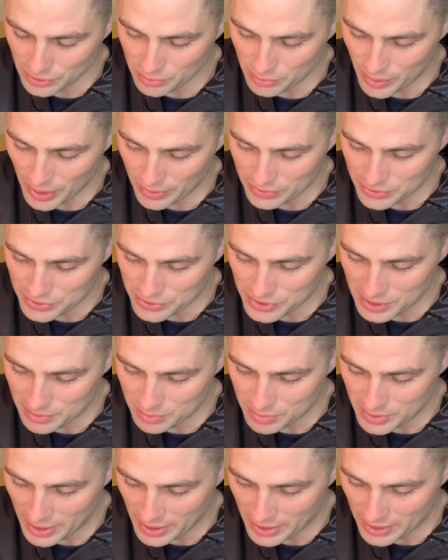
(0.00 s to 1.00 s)
by the sheep
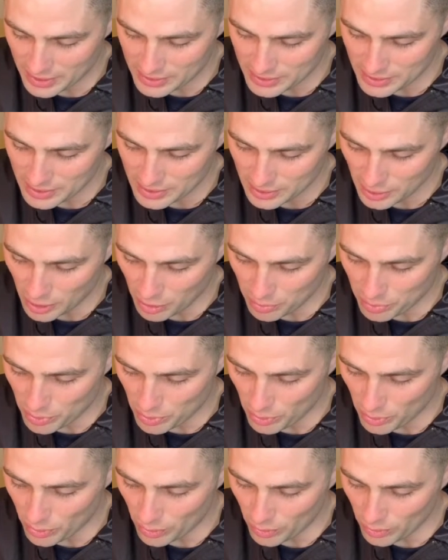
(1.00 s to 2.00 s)
gate a
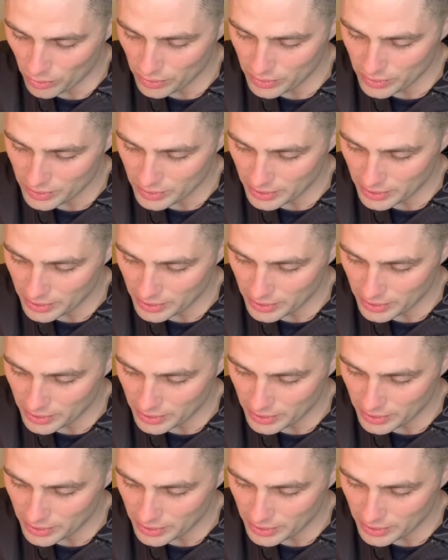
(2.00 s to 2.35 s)
pool